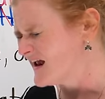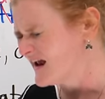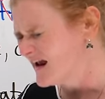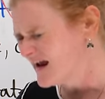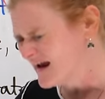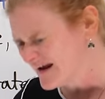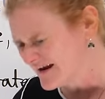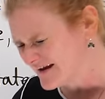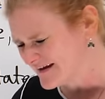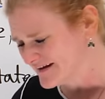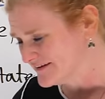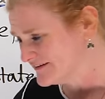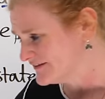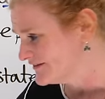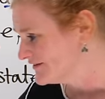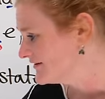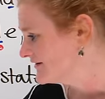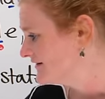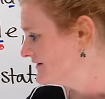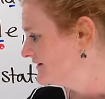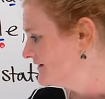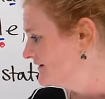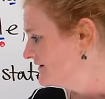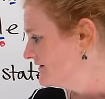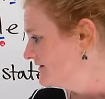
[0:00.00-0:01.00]
And
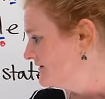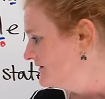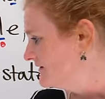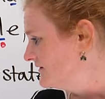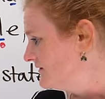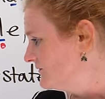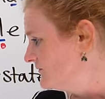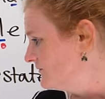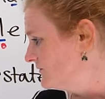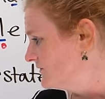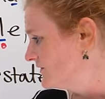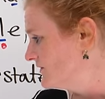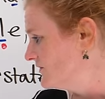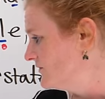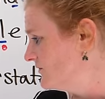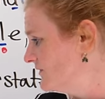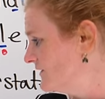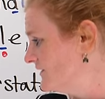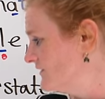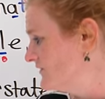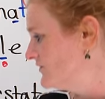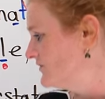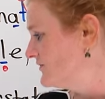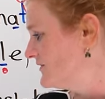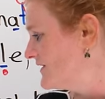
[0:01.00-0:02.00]
we're
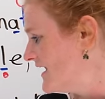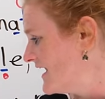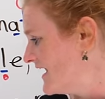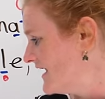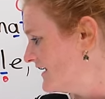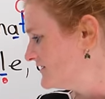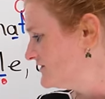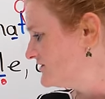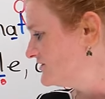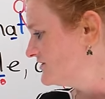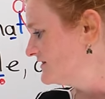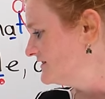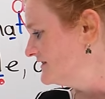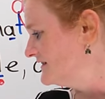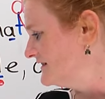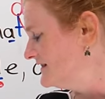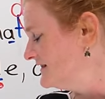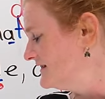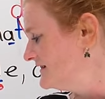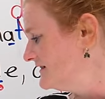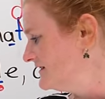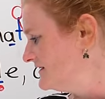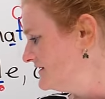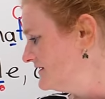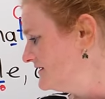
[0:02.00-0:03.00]
going to
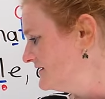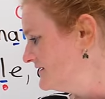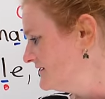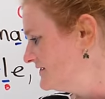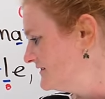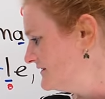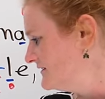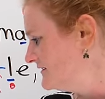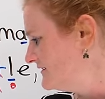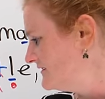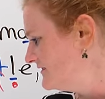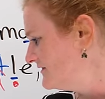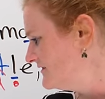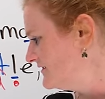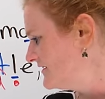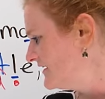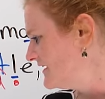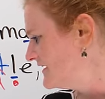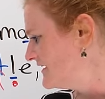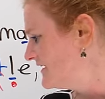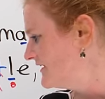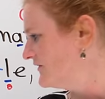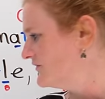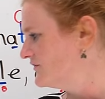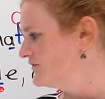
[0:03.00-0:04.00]
actually
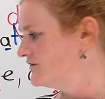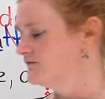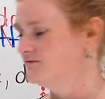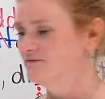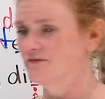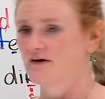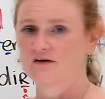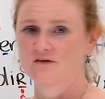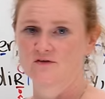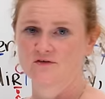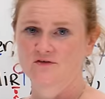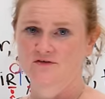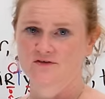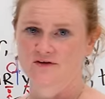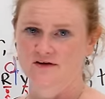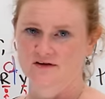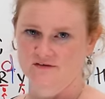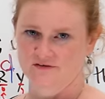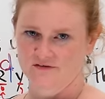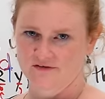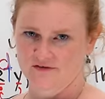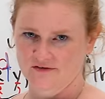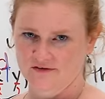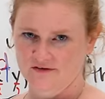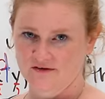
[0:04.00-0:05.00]
take out some vowel
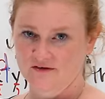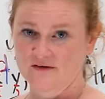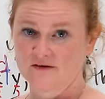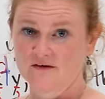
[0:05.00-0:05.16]
sounds.